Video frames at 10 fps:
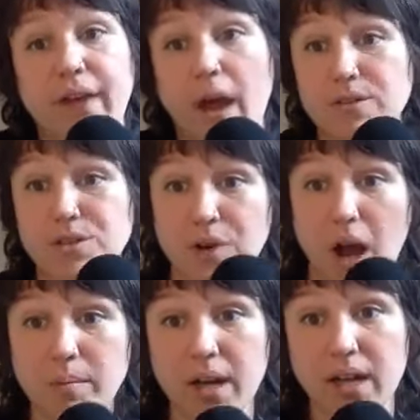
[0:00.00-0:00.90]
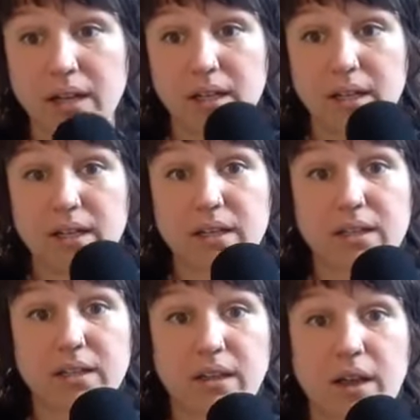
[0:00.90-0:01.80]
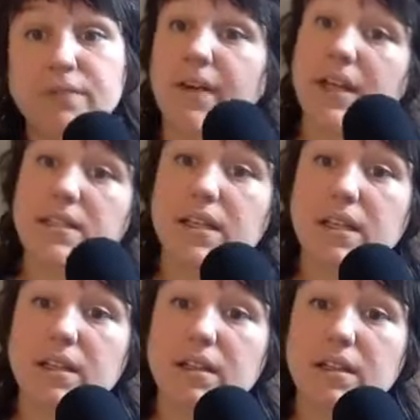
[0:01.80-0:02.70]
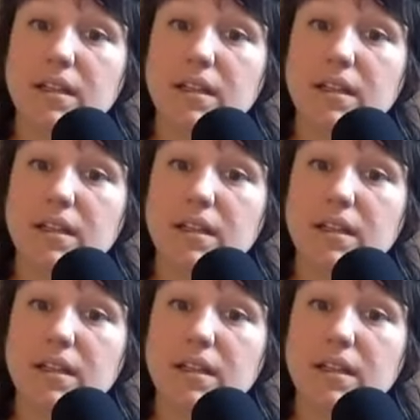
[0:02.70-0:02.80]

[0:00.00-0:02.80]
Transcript: How has trauma affected